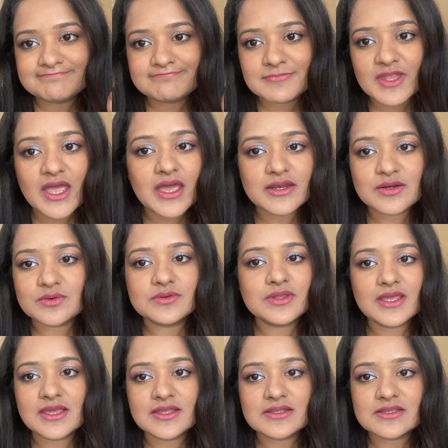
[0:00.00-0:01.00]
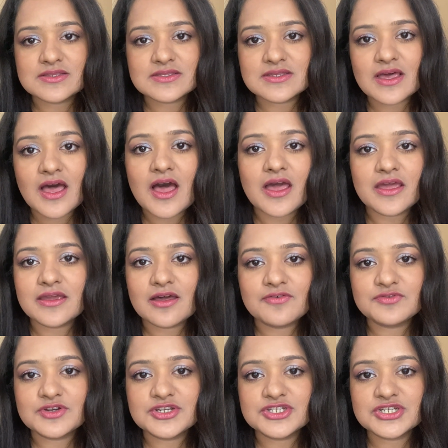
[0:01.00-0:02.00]
I don't think it's high
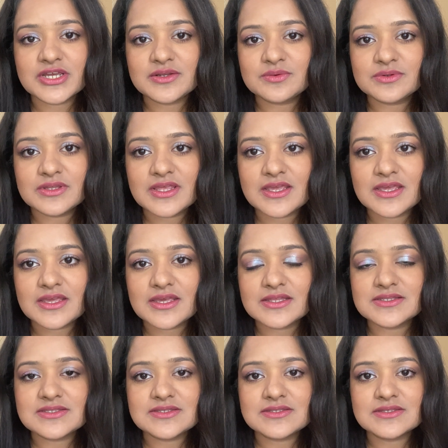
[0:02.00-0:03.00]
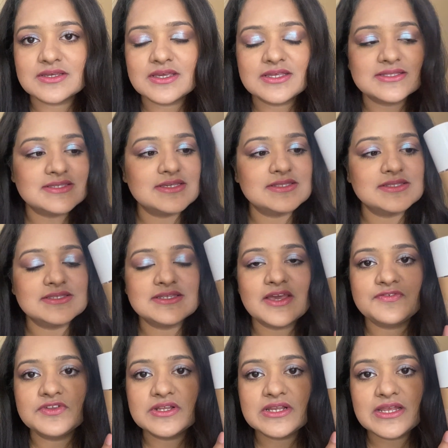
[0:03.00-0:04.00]
coverage. I don't think it's
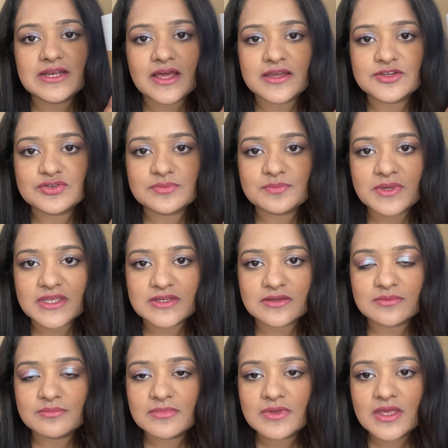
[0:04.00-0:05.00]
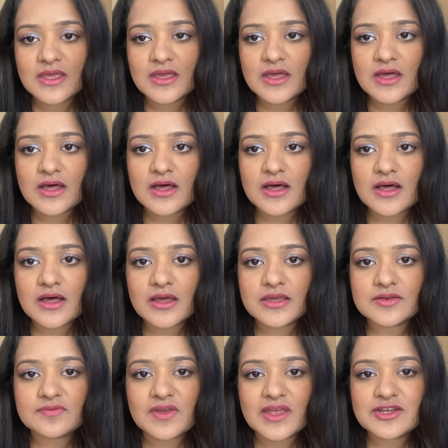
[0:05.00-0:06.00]
definitely light to medium.
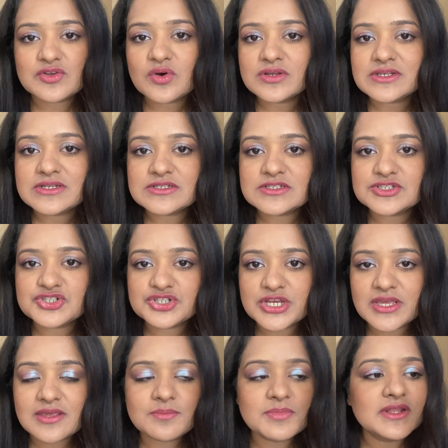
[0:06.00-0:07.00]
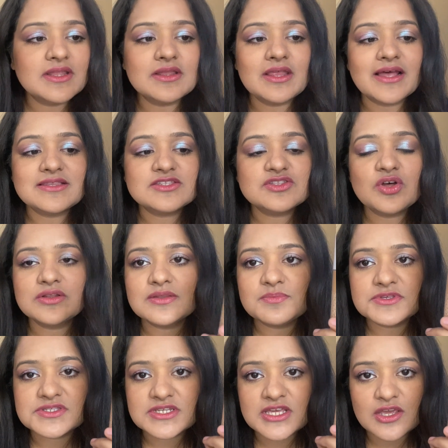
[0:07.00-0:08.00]
It went on a little streaky, but that's not the
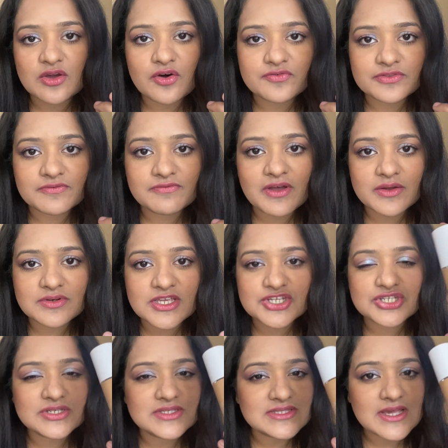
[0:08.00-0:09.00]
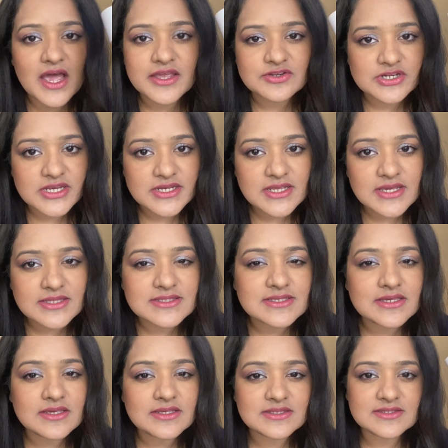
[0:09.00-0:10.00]
mistake of the foundation. It's hydrating.
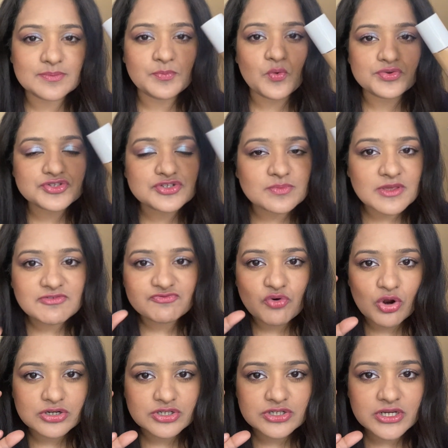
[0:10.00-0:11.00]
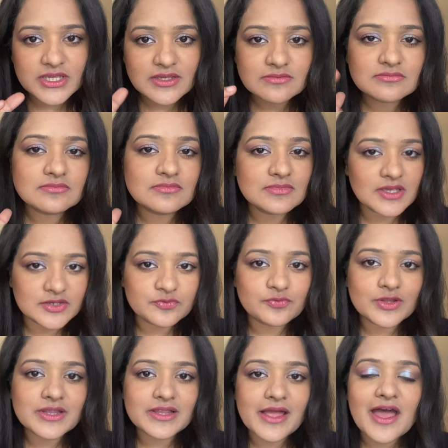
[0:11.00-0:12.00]
It's supposed to be watery. It
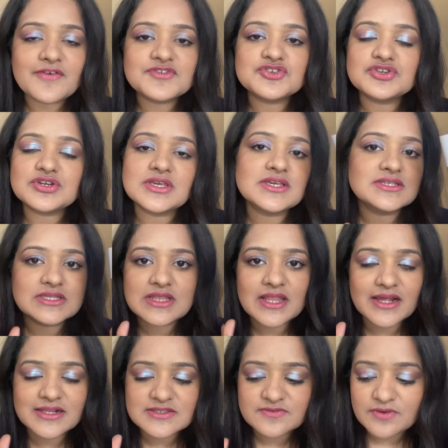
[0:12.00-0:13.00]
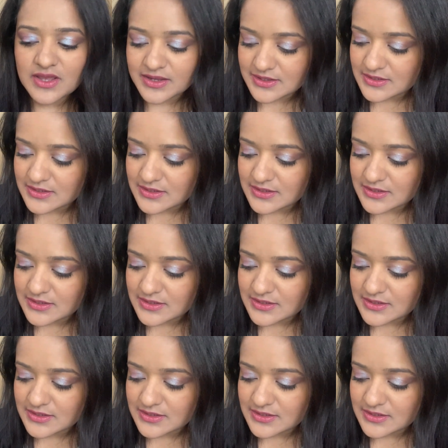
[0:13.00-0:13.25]
will have streaks, and that's fine.